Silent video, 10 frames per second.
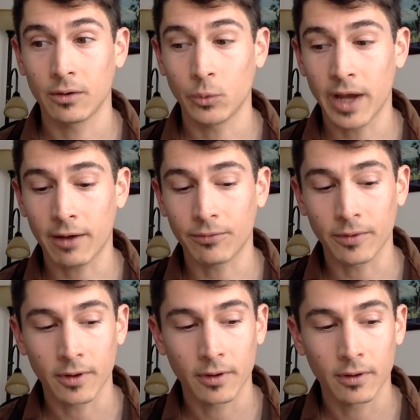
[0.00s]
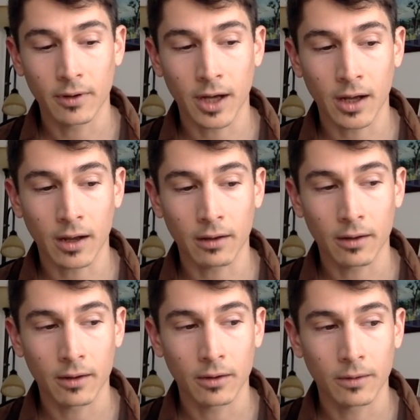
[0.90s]
we have uh,
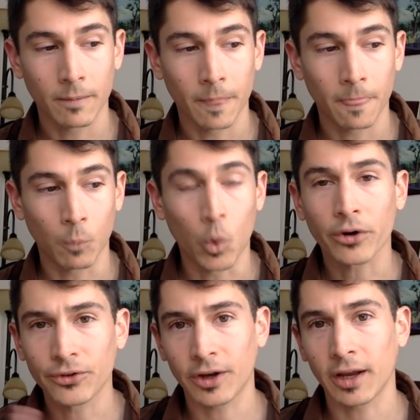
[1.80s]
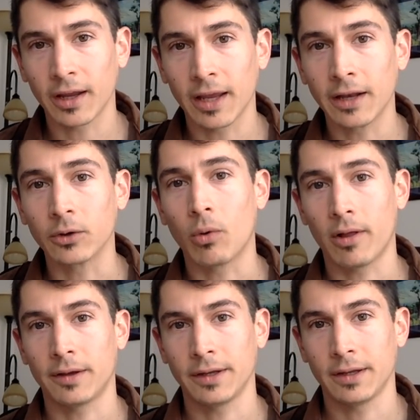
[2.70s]
worsening
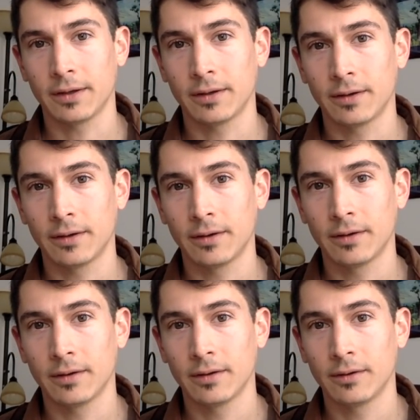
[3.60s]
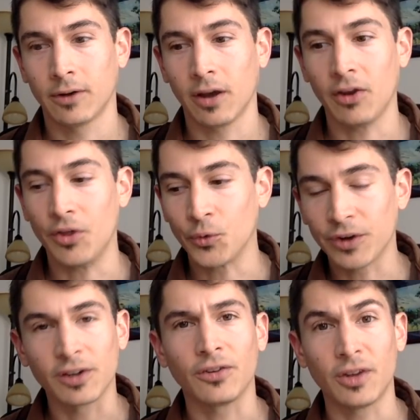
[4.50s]
inequality right in the
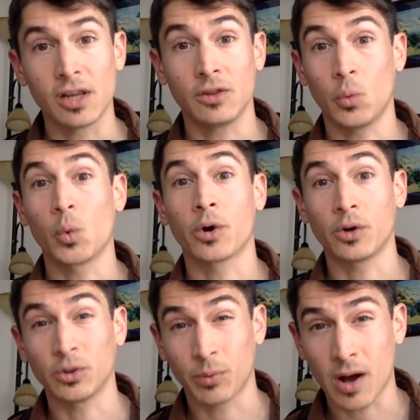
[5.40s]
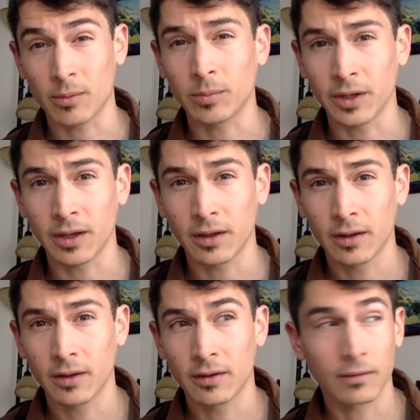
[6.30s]
richest city in the world probably
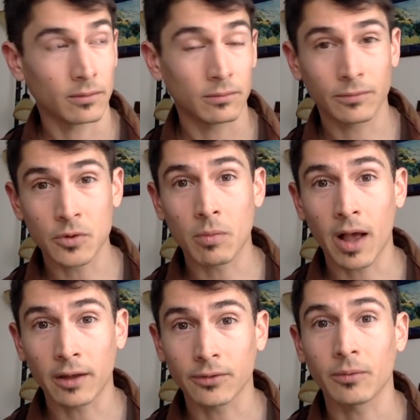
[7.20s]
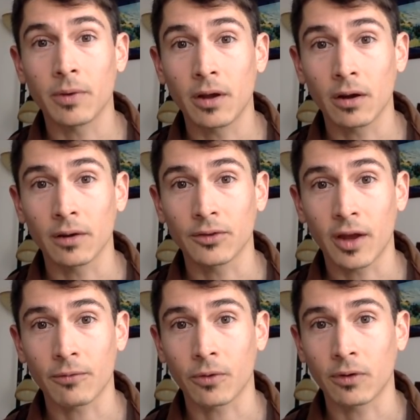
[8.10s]
a few miles from here in
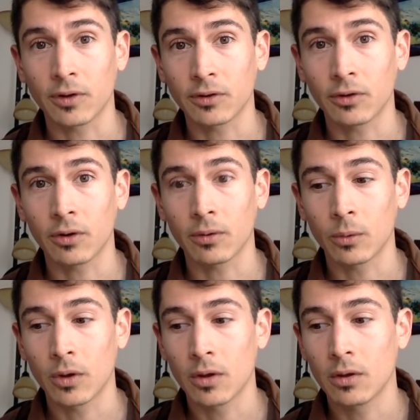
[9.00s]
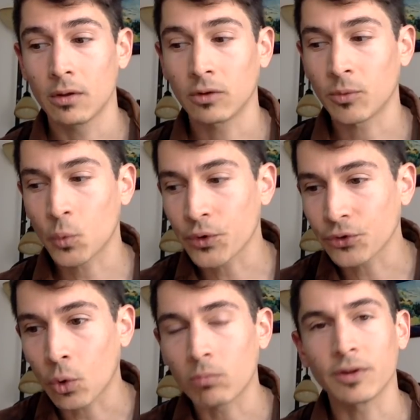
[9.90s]
san francisco some of the worst
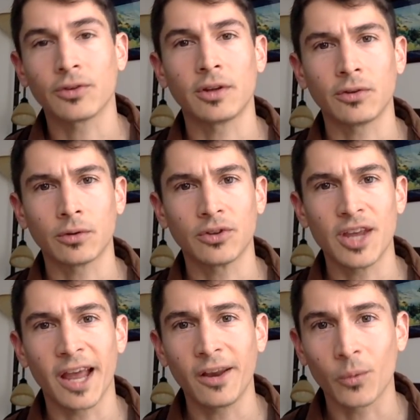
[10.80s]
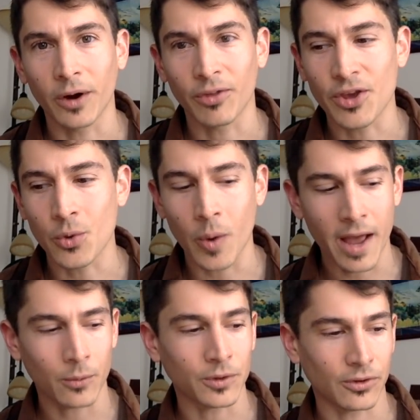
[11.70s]
homelessness you'll see anywhere the
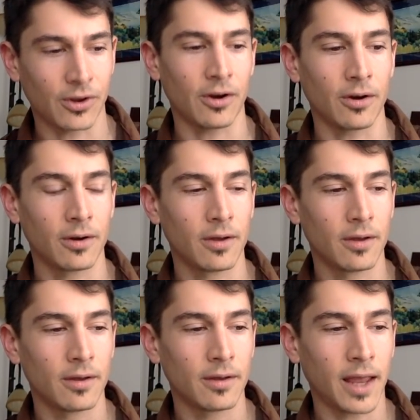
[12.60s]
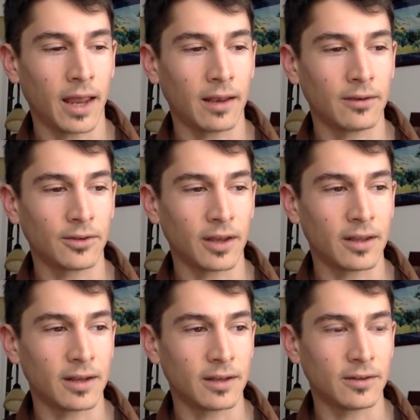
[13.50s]
un was here and said
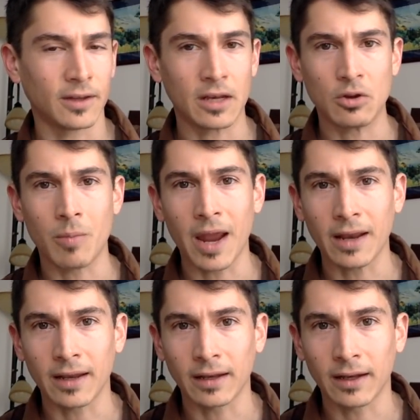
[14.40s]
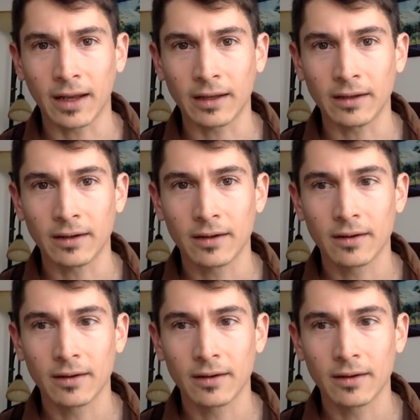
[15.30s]
that it's inhumane and and